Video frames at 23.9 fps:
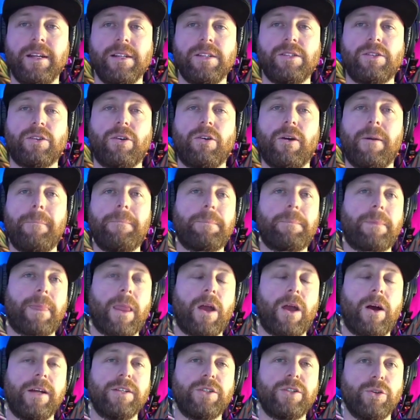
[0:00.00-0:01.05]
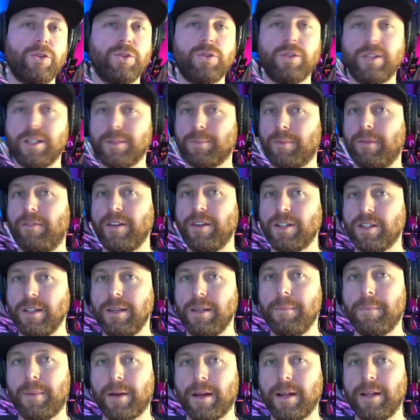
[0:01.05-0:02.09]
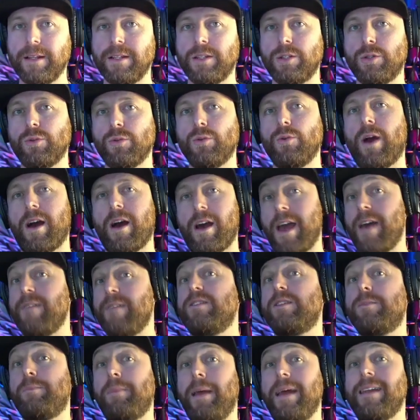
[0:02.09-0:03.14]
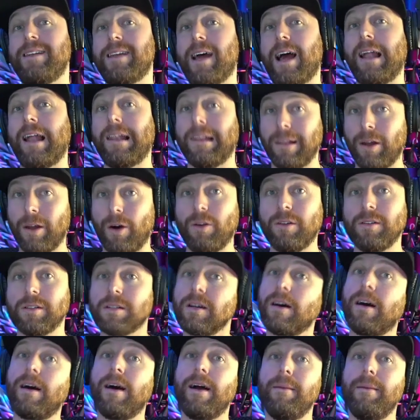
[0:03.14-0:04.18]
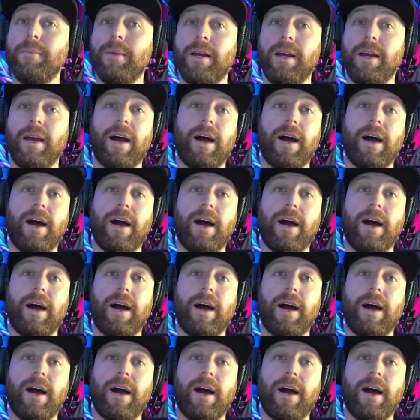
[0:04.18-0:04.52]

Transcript: So I don't do this professionally, but I have spent a long time,